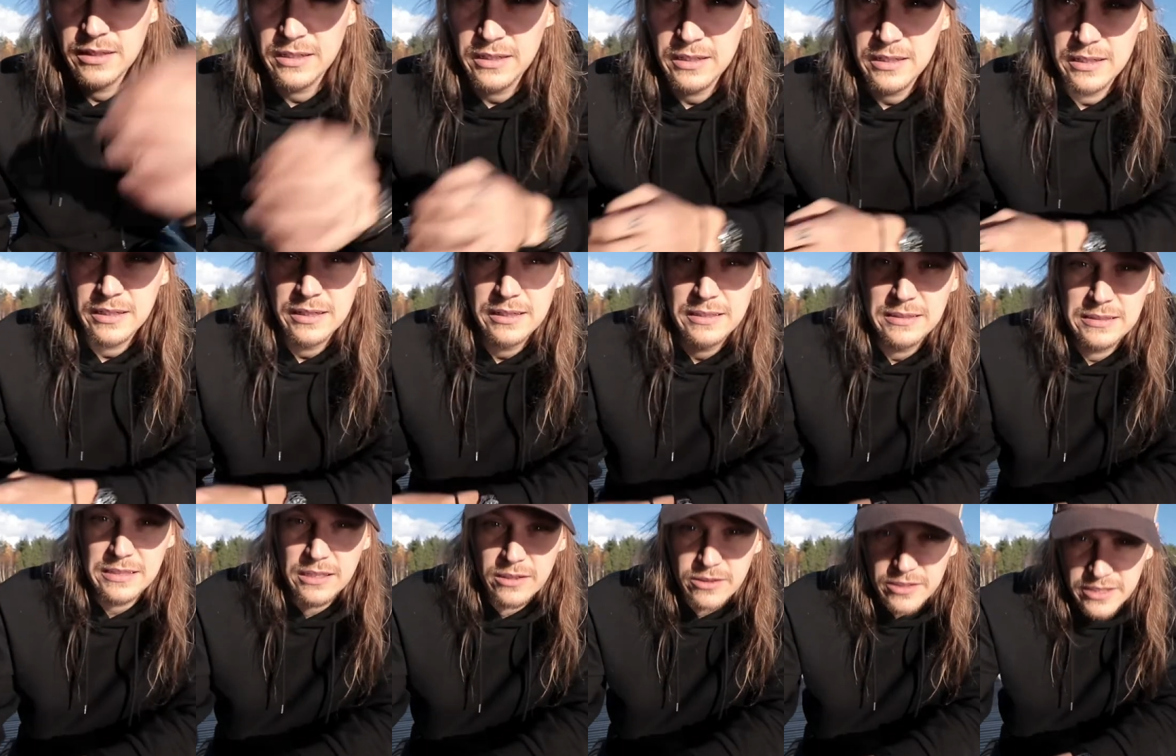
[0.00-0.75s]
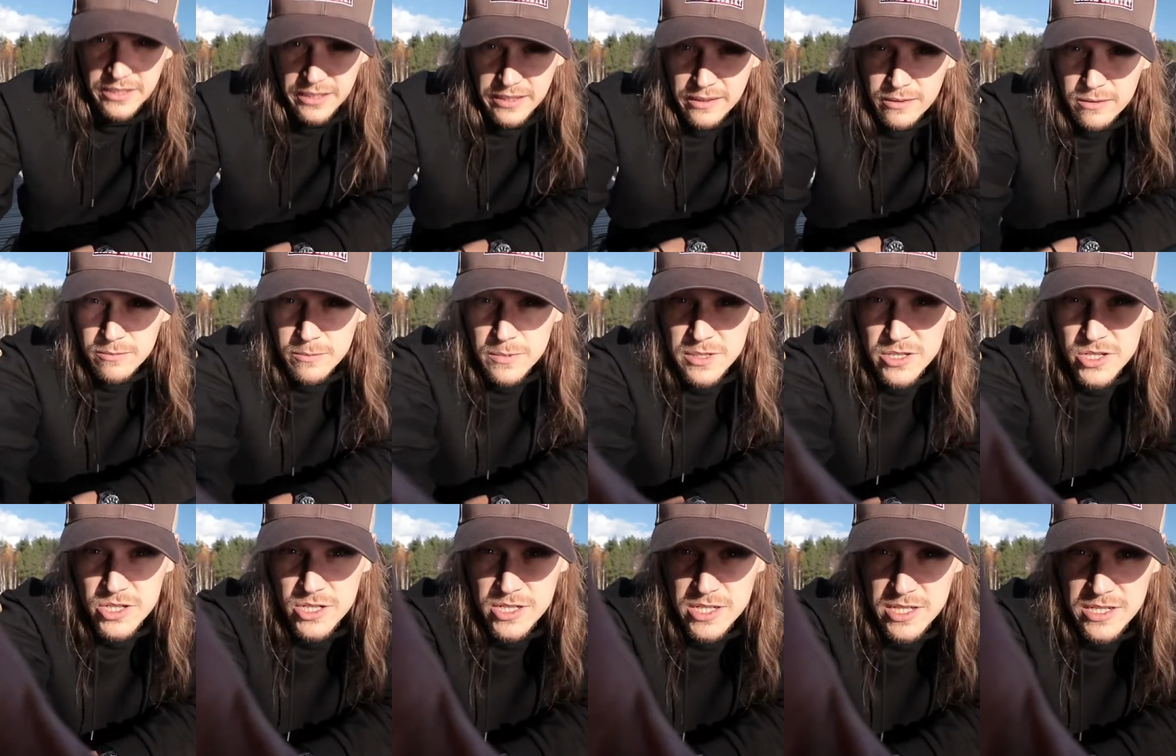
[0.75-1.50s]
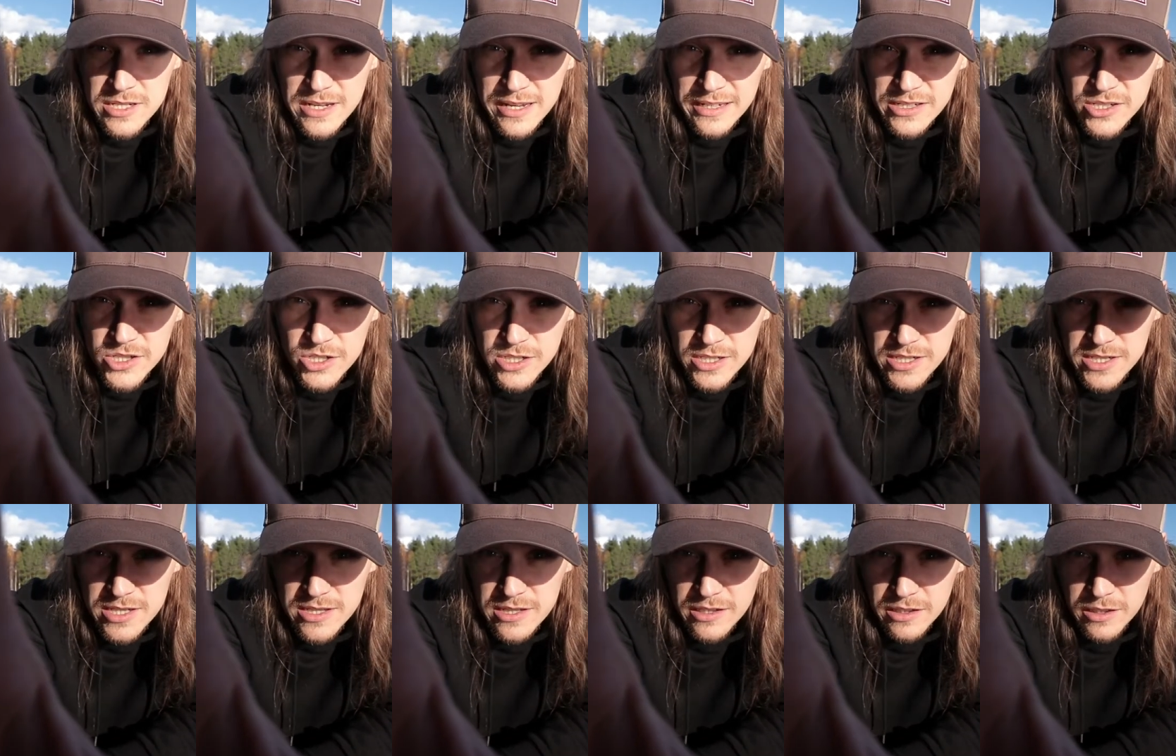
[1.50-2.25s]
to check that everything, the
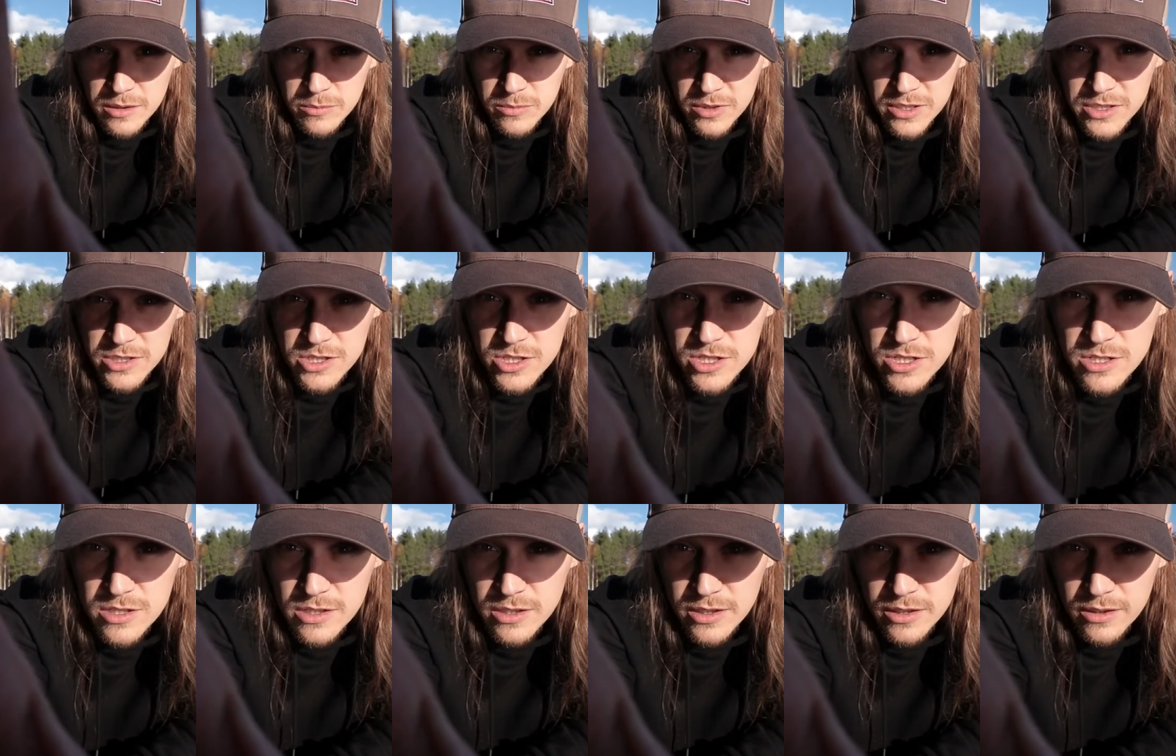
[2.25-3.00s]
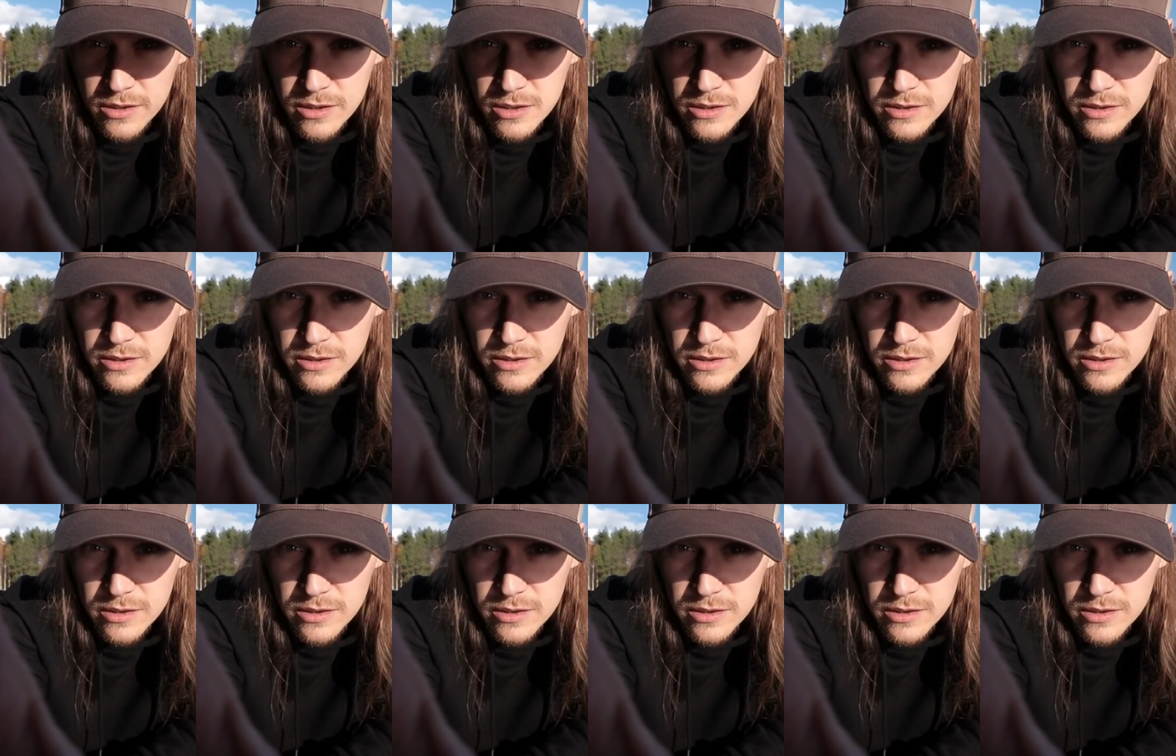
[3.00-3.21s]
composition and everything, the lights and